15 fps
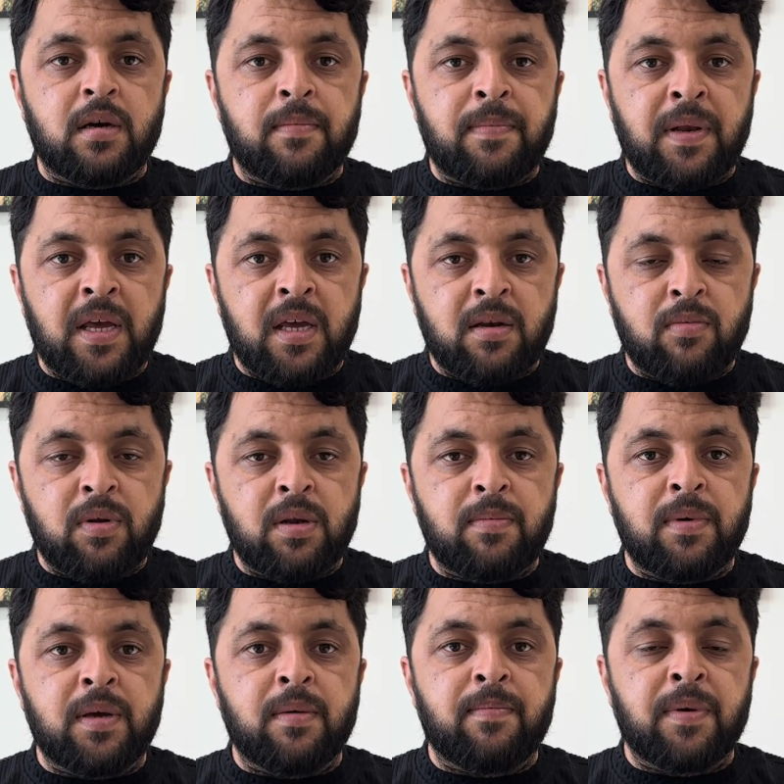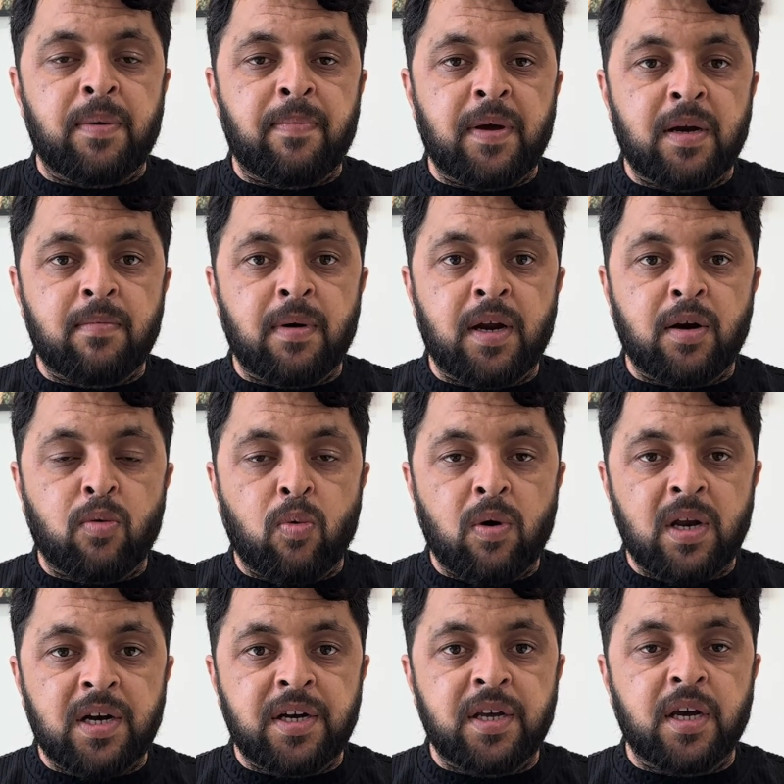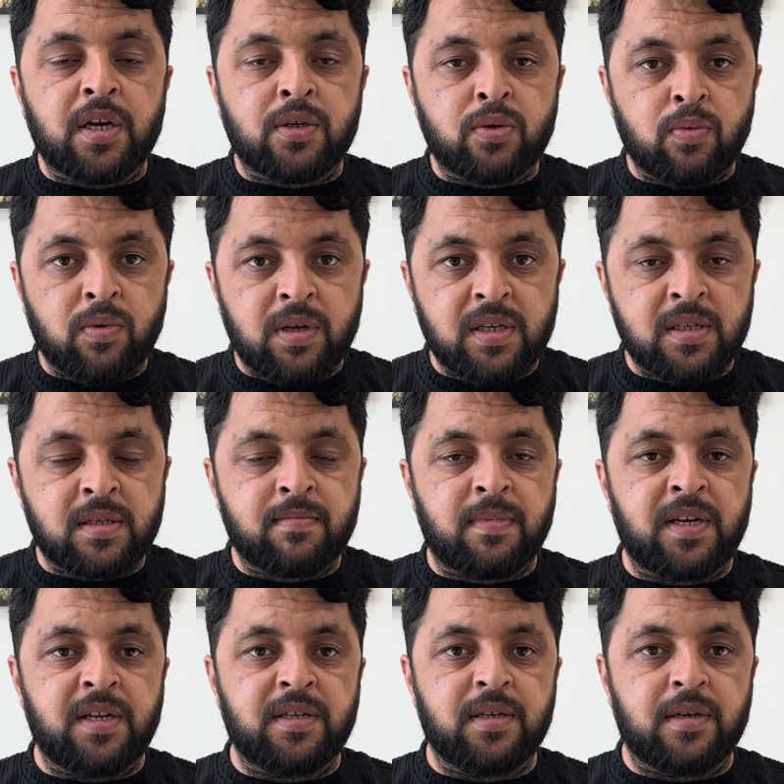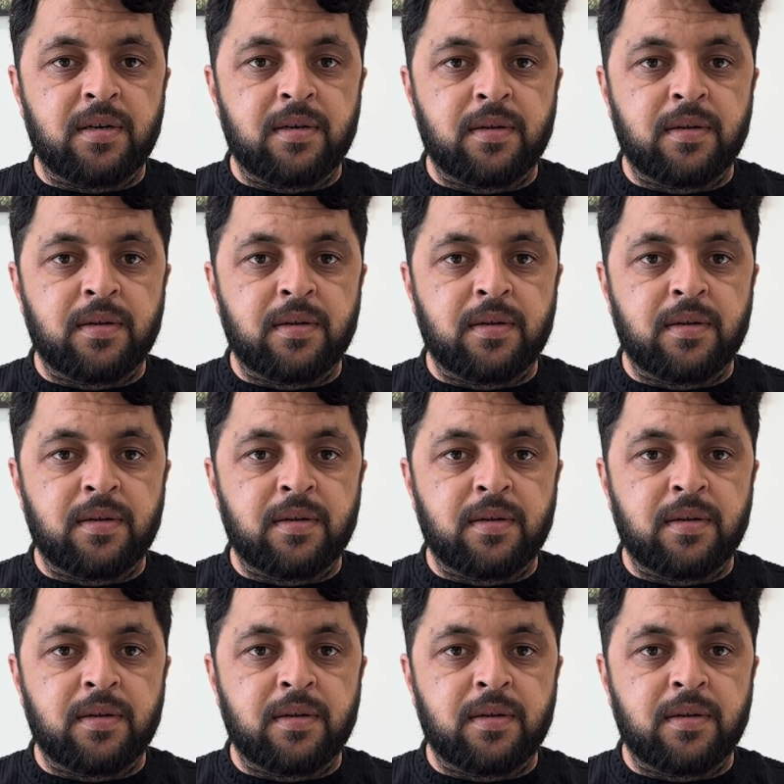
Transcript: plan will be prepared by quality assurance manager